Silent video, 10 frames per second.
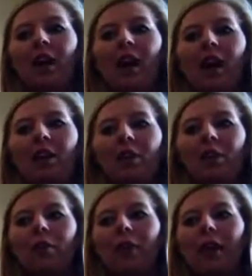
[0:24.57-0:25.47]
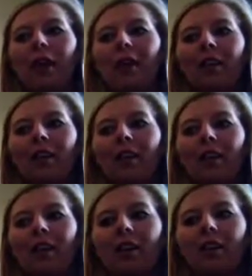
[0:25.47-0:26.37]
I know that
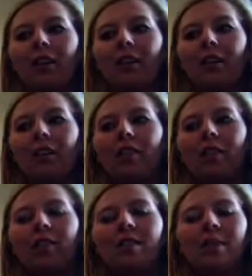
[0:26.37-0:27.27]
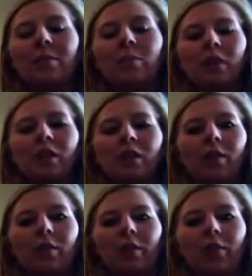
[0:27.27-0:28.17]
a lot of times
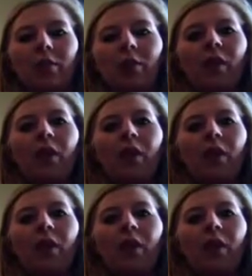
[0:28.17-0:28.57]
when people